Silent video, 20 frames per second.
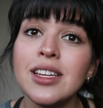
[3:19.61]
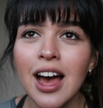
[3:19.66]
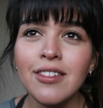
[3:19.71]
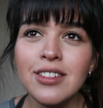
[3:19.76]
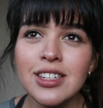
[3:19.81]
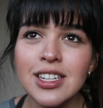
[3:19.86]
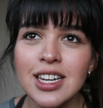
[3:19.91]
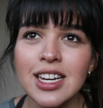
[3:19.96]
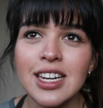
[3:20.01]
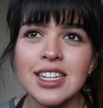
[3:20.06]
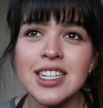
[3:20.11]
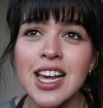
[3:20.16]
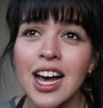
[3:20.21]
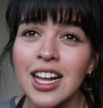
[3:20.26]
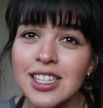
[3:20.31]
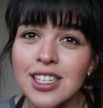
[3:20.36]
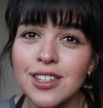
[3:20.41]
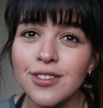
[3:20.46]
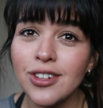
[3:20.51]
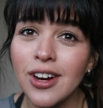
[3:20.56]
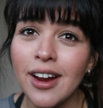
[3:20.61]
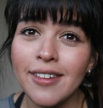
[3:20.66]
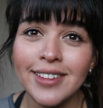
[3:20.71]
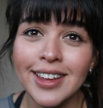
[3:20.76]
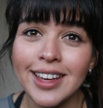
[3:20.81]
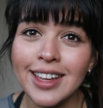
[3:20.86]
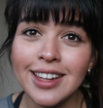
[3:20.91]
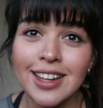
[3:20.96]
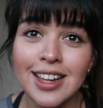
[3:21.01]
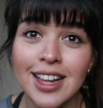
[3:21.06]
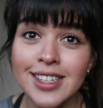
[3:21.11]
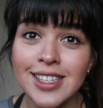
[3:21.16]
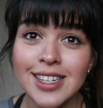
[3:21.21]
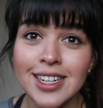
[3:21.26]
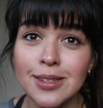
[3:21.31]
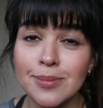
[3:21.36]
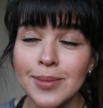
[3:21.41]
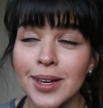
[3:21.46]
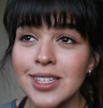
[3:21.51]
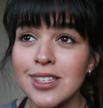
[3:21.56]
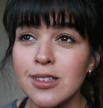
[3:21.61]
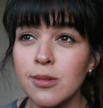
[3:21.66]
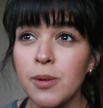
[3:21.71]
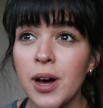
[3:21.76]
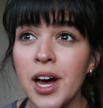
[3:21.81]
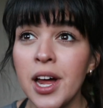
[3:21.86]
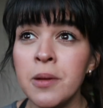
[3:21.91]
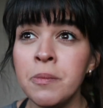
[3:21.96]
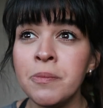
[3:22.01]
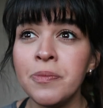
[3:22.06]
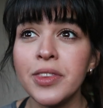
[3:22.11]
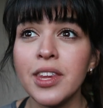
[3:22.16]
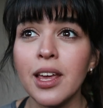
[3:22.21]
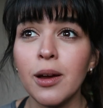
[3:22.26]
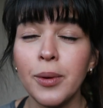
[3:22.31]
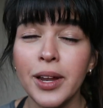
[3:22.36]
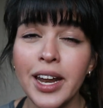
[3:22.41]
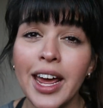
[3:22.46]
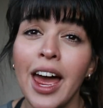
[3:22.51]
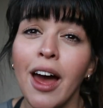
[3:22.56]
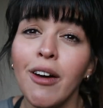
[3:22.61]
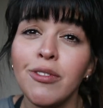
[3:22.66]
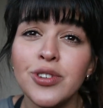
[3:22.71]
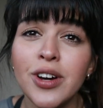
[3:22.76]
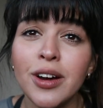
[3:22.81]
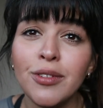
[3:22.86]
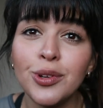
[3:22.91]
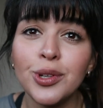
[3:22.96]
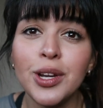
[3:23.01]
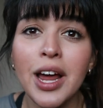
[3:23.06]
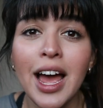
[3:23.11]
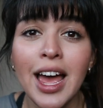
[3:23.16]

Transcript: I haven't done tons of traveling in the last six months, but when I have traveled,